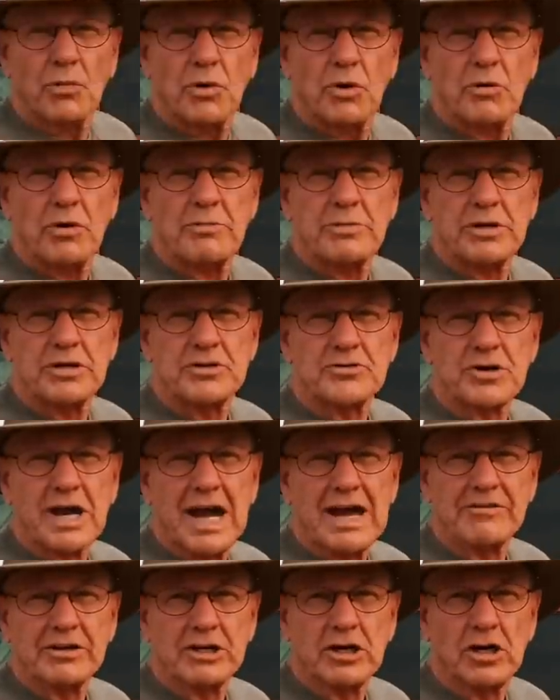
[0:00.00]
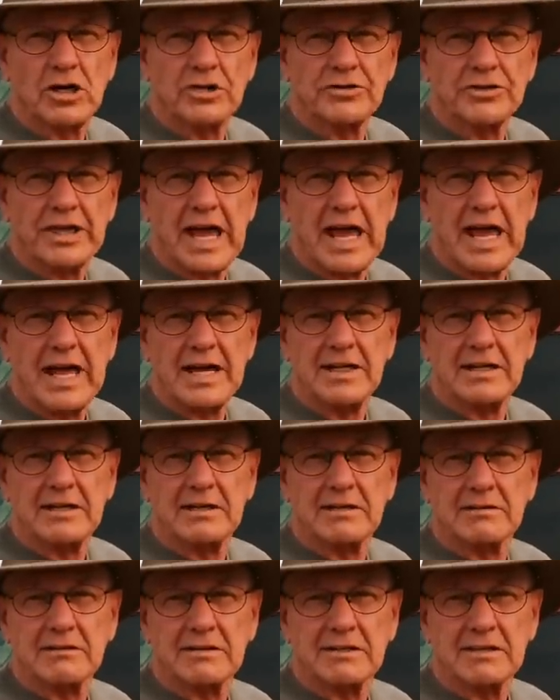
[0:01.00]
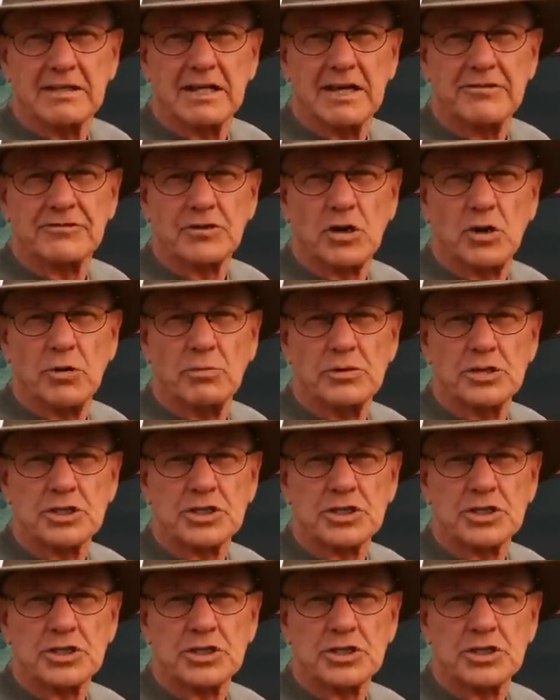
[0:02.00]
Well, we've been driving all day, left home